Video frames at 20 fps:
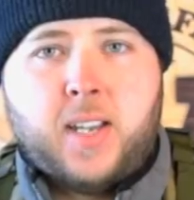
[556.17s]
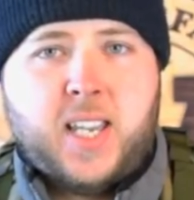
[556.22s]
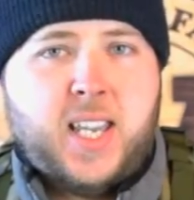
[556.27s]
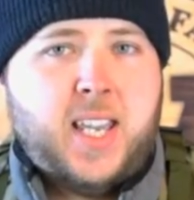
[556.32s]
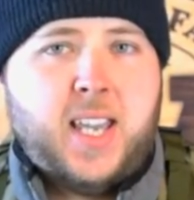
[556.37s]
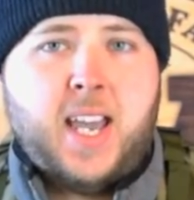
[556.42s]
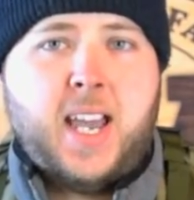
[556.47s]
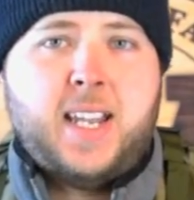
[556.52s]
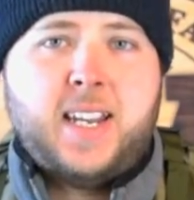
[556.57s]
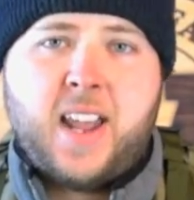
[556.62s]

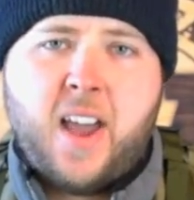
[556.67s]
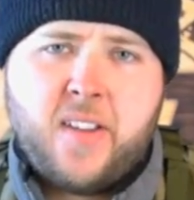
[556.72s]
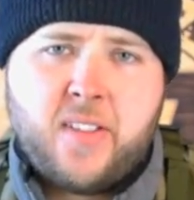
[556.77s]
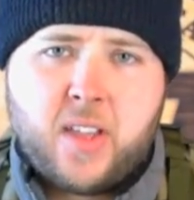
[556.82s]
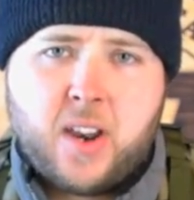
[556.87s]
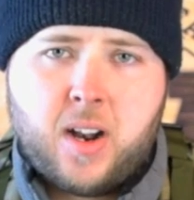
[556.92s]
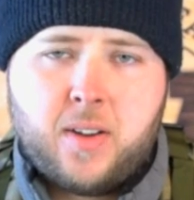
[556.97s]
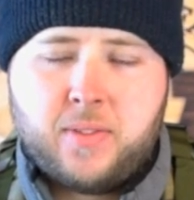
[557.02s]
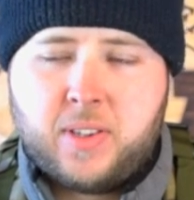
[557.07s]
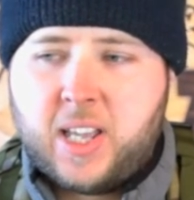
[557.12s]
Okay, now
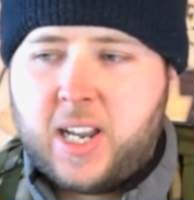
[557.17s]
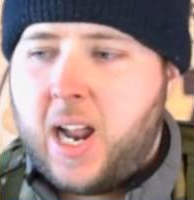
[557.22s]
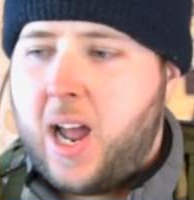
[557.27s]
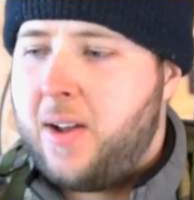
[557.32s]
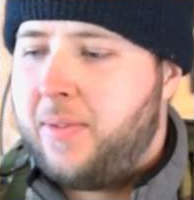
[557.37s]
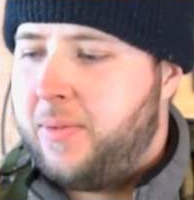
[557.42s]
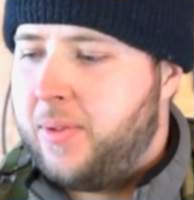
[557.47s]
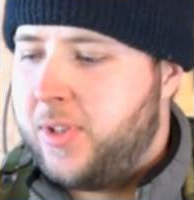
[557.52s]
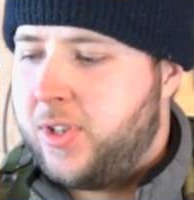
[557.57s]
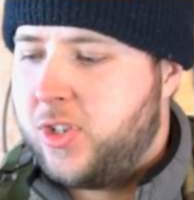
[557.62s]
that I've let
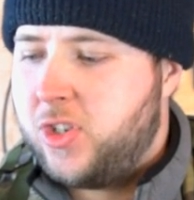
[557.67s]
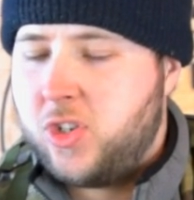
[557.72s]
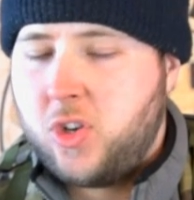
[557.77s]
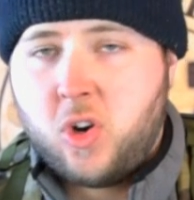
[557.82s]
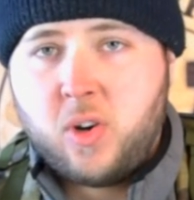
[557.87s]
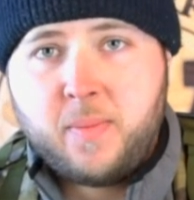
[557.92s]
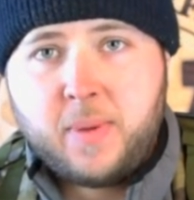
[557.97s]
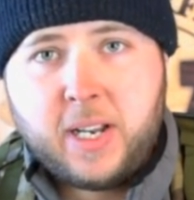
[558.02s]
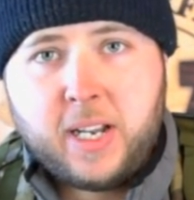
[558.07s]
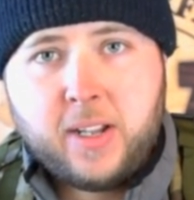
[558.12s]
off with
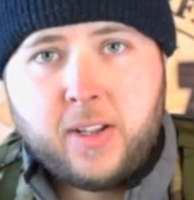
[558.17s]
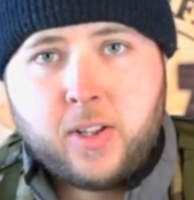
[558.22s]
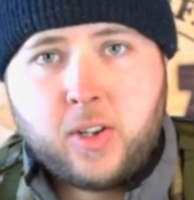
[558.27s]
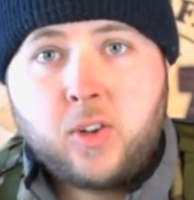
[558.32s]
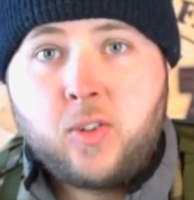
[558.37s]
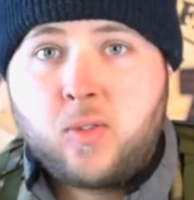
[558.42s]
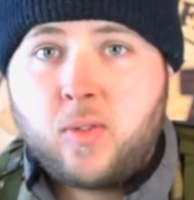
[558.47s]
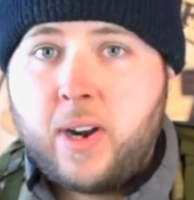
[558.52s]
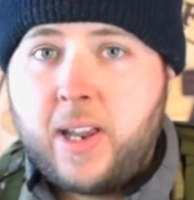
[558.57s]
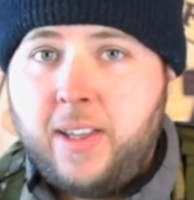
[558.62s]
so many of the
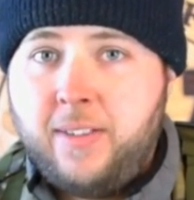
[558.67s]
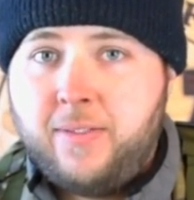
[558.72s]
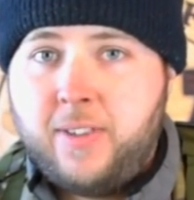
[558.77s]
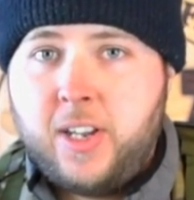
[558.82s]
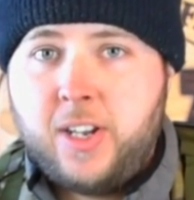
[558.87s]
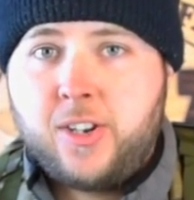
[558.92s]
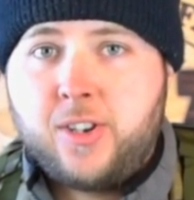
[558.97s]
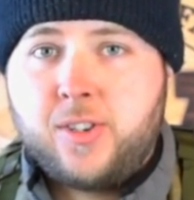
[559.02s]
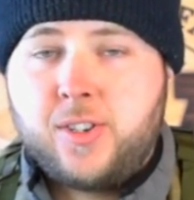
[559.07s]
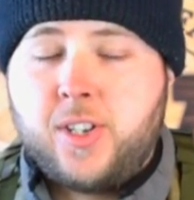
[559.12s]
great
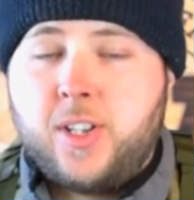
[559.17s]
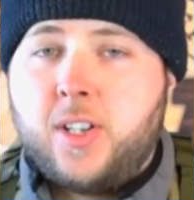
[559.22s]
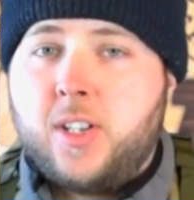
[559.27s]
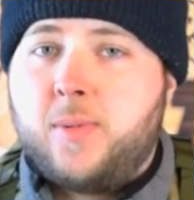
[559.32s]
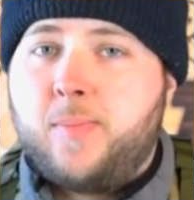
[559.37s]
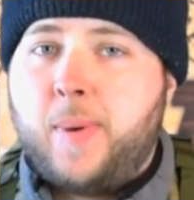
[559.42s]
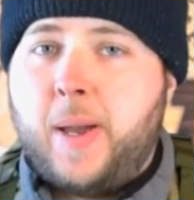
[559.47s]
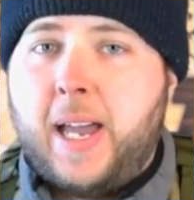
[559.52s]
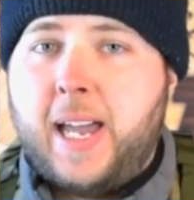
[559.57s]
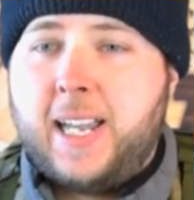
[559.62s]
features of
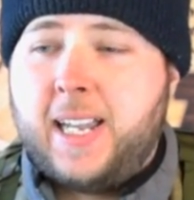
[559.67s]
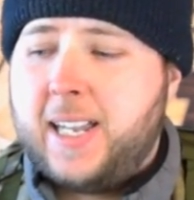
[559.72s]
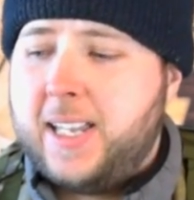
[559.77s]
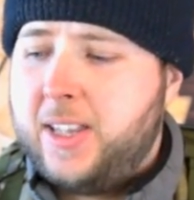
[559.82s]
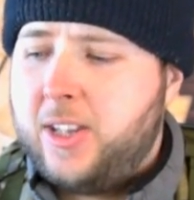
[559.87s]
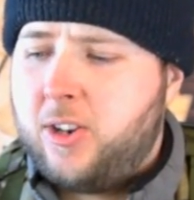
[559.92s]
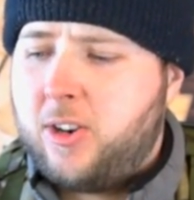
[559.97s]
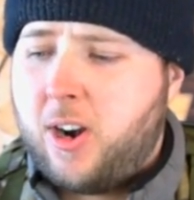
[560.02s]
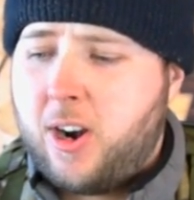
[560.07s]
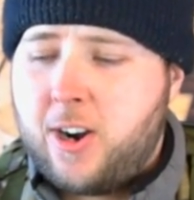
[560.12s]
this bag,
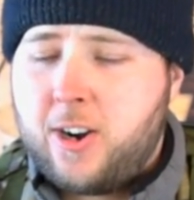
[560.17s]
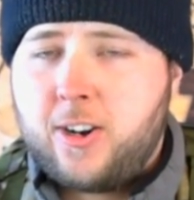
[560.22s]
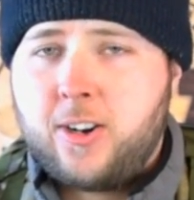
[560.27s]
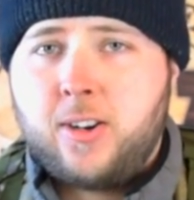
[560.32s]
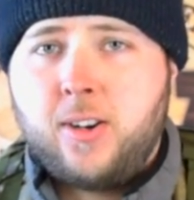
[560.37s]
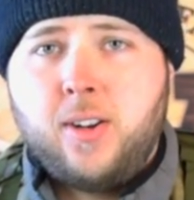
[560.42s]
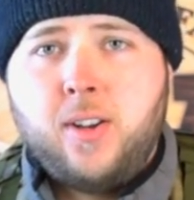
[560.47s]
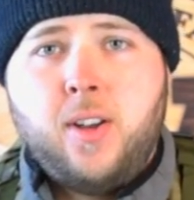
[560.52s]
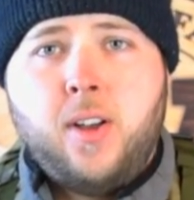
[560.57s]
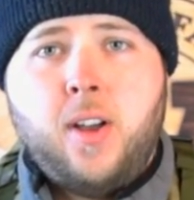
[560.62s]
and there are